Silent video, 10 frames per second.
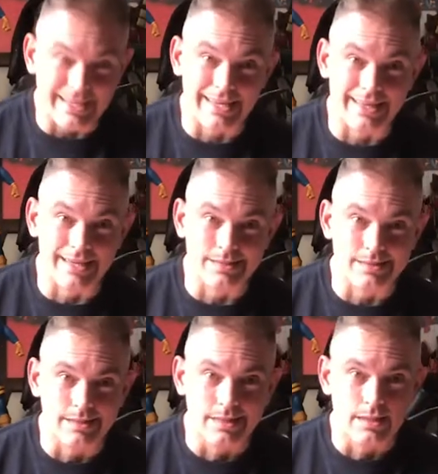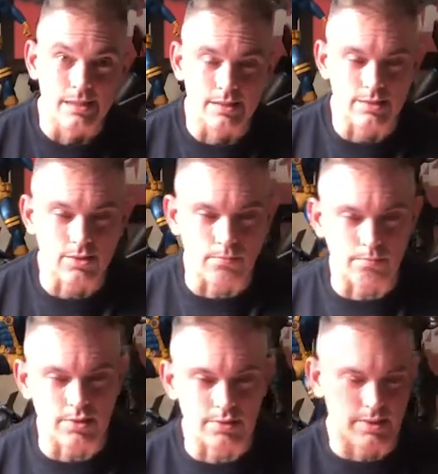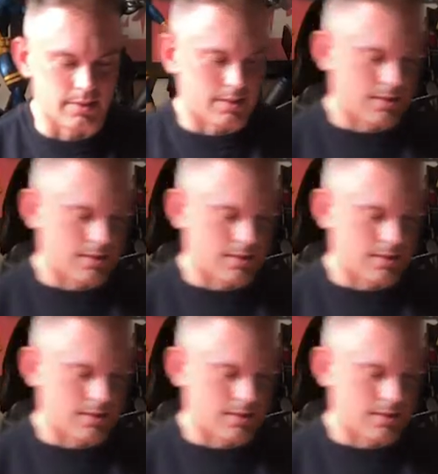tell you this, this little building